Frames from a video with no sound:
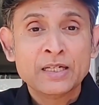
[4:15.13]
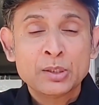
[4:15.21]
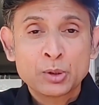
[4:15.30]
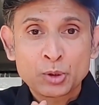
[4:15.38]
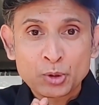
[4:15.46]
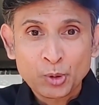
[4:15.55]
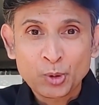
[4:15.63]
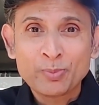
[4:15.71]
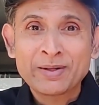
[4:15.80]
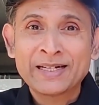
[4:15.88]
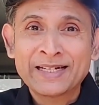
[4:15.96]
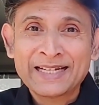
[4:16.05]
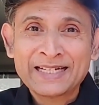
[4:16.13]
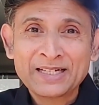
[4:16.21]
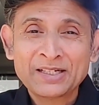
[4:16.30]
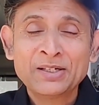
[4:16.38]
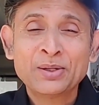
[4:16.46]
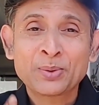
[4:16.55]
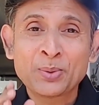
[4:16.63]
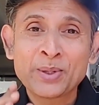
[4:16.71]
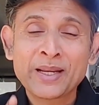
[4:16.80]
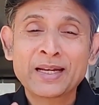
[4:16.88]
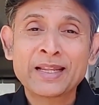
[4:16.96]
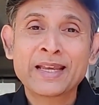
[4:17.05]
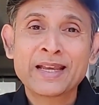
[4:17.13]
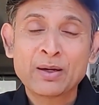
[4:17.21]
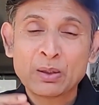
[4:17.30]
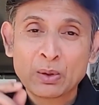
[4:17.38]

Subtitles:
So true meditation really